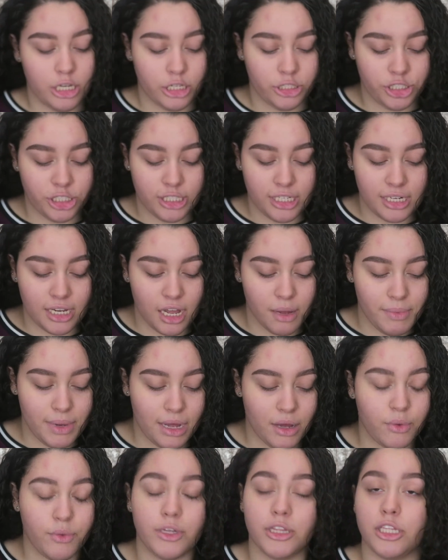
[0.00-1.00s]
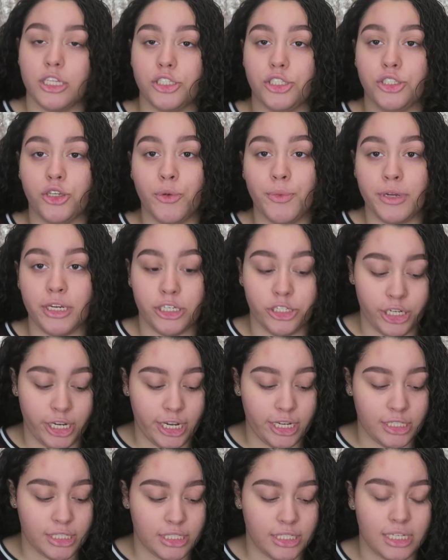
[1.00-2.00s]
She did come out with so many
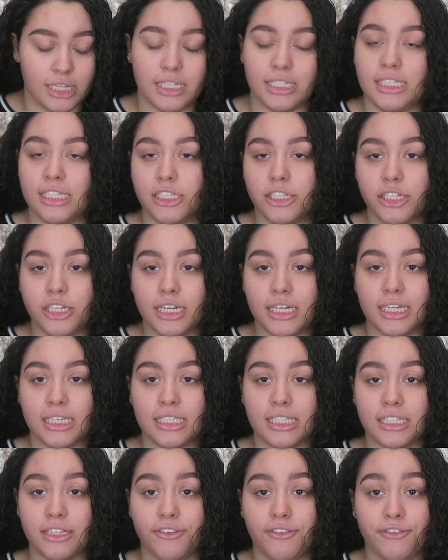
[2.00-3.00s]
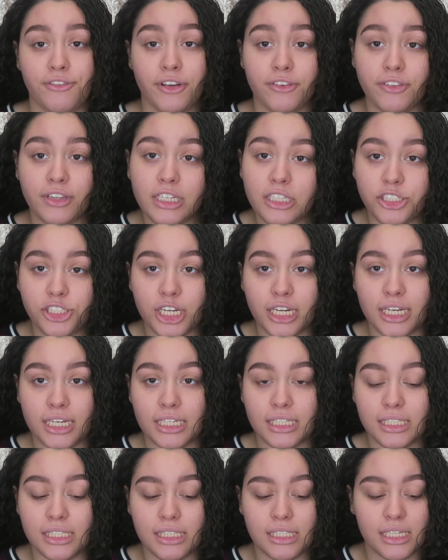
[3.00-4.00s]
shades. The concealer is in 50
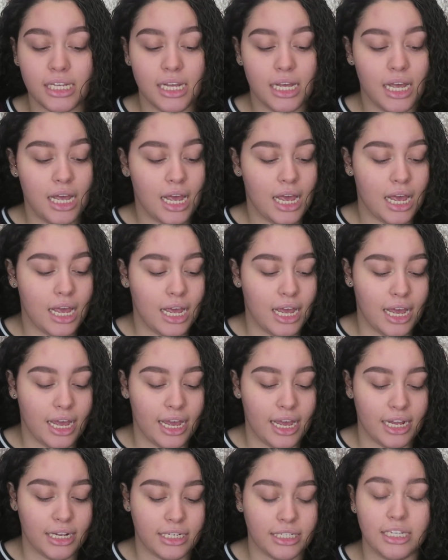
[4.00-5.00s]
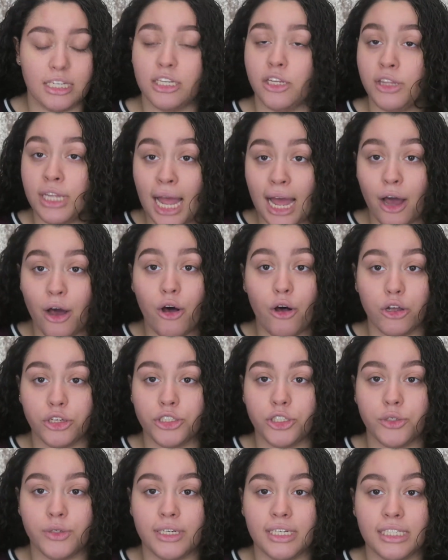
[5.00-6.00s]
shades, and now
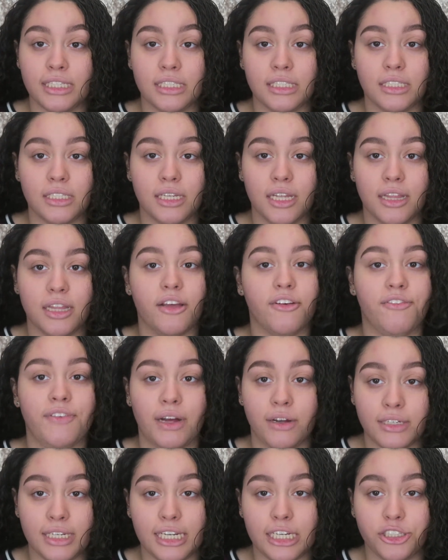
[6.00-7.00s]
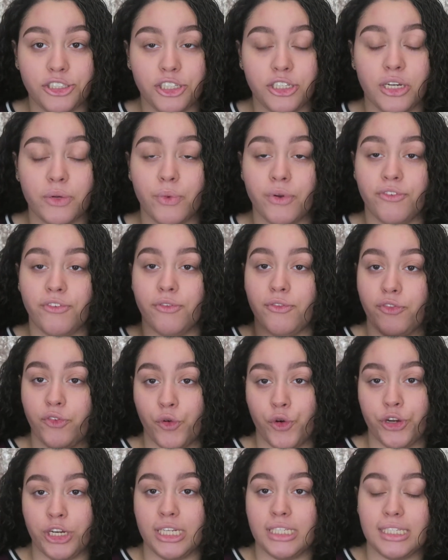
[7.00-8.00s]
also is the foundation. It went from
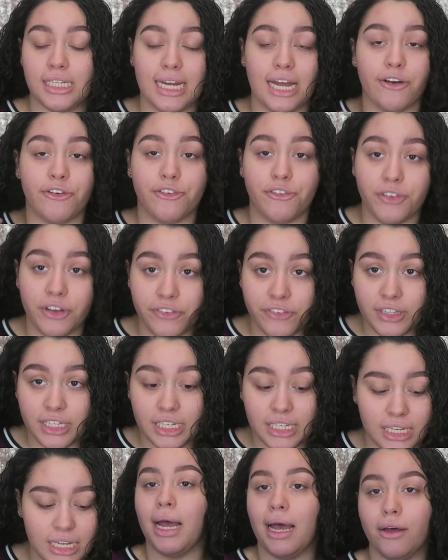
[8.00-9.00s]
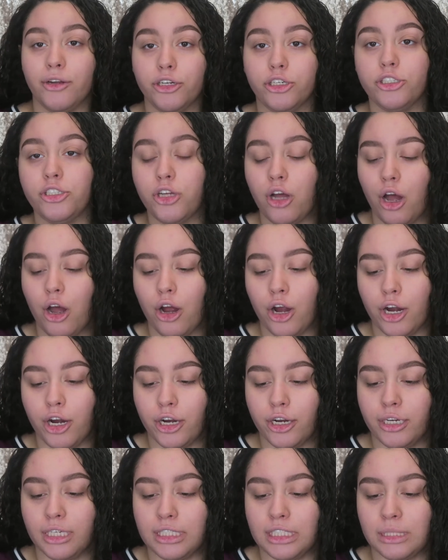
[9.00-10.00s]
40 to now 50. Powders
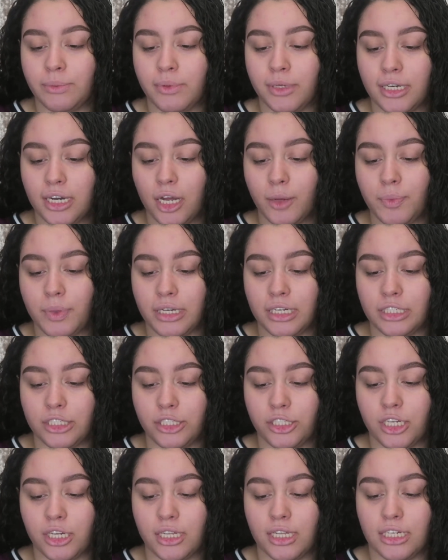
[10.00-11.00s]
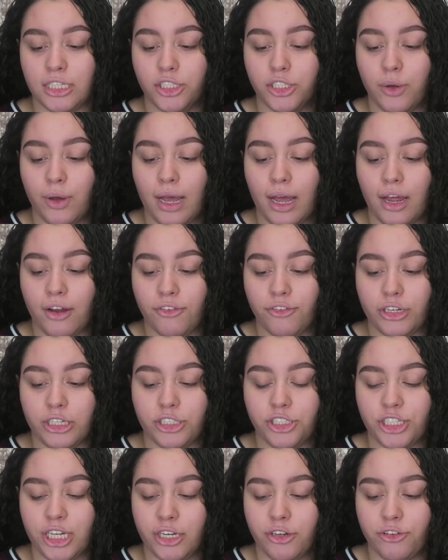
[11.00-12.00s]
are split up into like, so
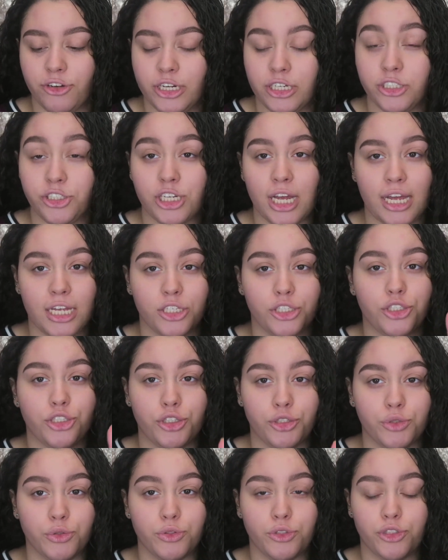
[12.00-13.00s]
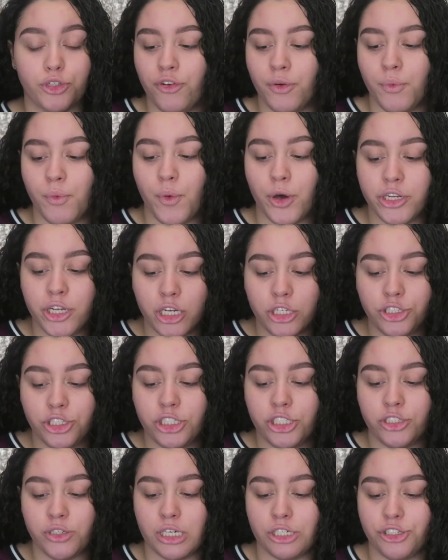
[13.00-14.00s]
every shade range has 2. From
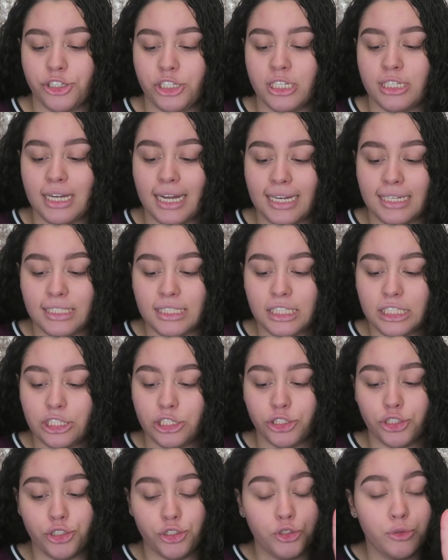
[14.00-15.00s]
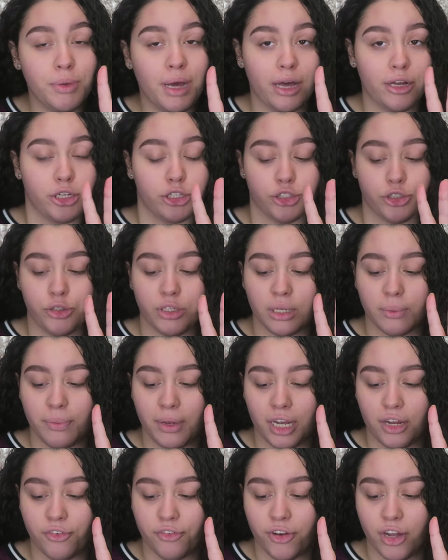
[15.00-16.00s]
100 to 190 there's 2 powders you could
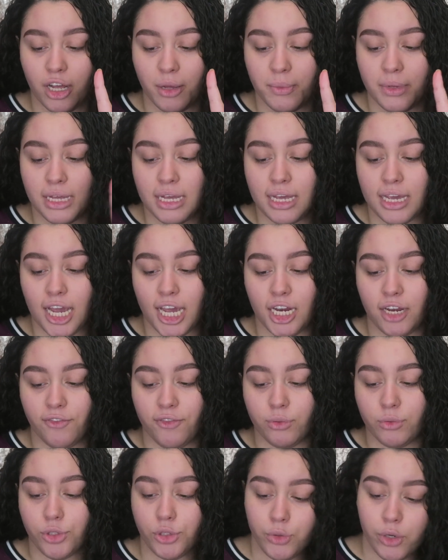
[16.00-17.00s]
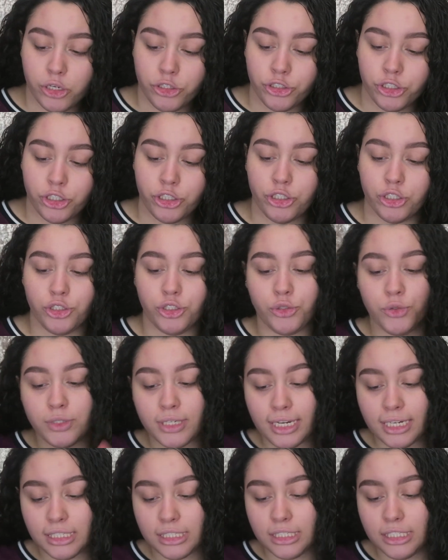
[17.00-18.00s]
pick from, and then from 200 to
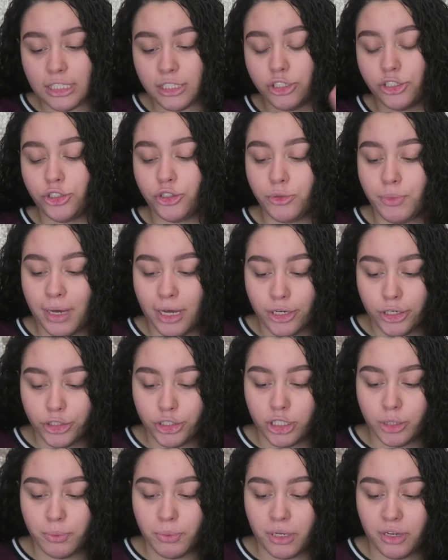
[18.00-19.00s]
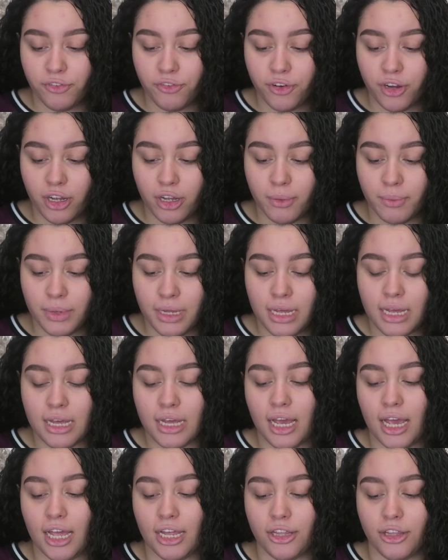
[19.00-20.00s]
290 there's 2 powders you could pick from,
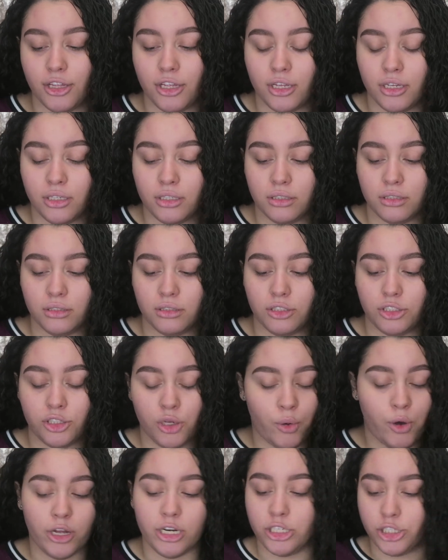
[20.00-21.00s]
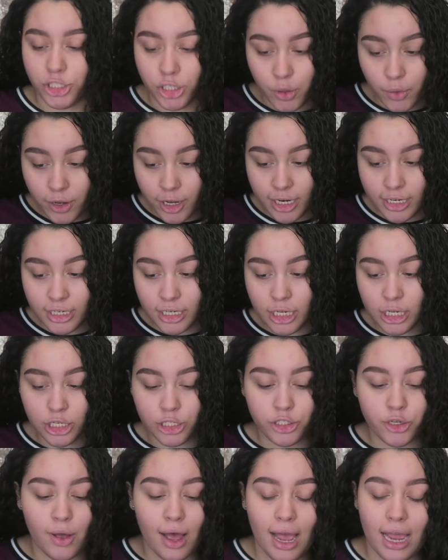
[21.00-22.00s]
and so on and so on.
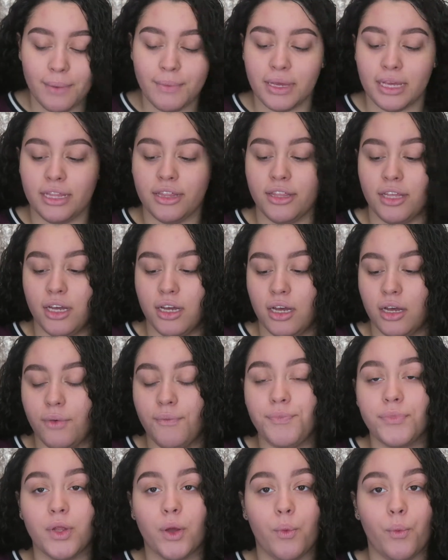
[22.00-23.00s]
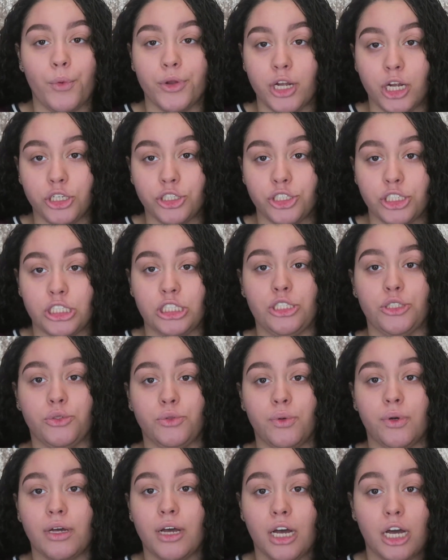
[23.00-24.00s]
So I'm in the 100
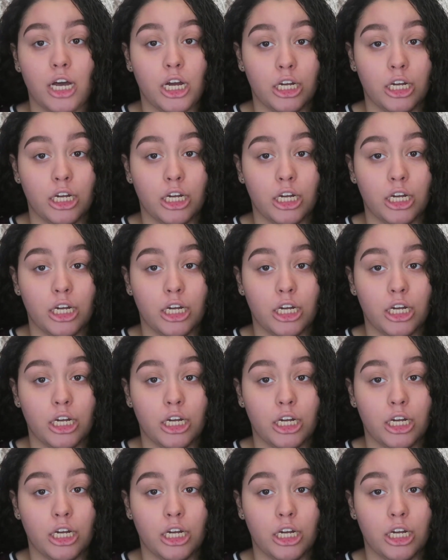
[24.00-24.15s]
to